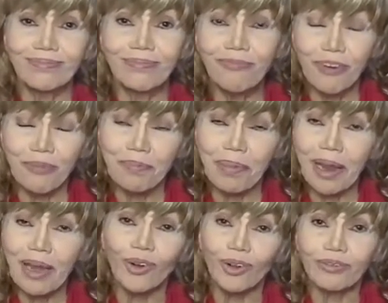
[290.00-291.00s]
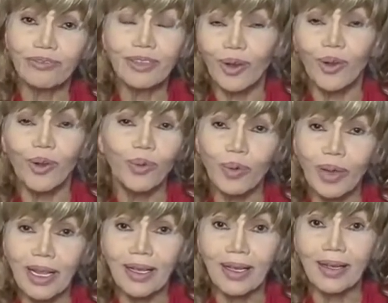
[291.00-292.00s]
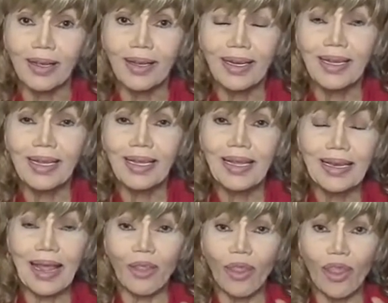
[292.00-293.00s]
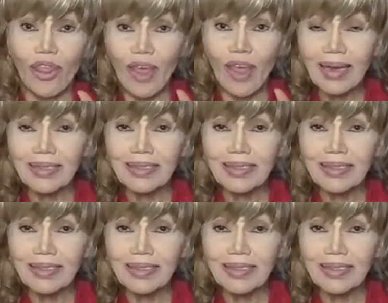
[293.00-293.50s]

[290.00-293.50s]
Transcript: for payroll for the whole week. Now that